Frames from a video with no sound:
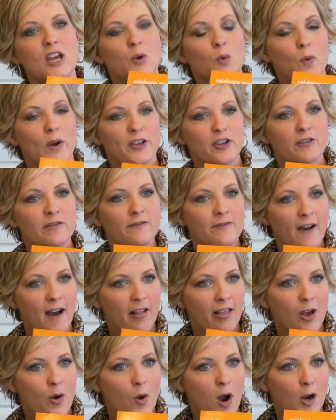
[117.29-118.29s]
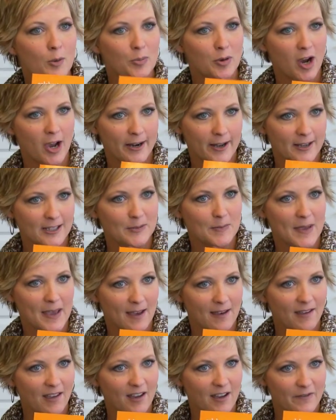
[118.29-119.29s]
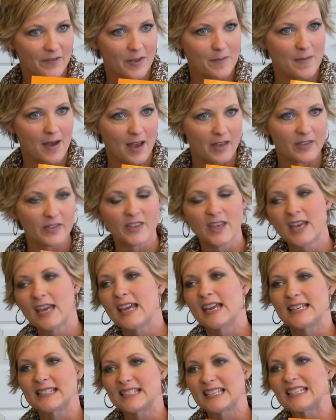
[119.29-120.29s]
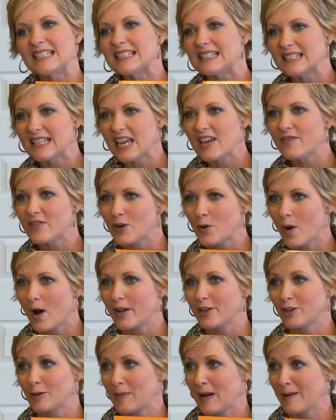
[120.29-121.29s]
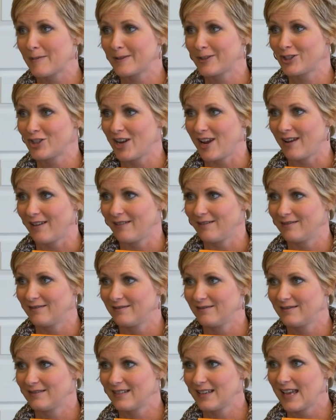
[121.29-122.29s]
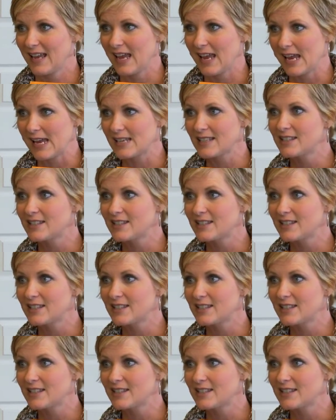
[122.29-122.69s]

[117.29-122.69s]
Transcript: when you follow our product pick of the month, it's going to save you on your publishing. Okay,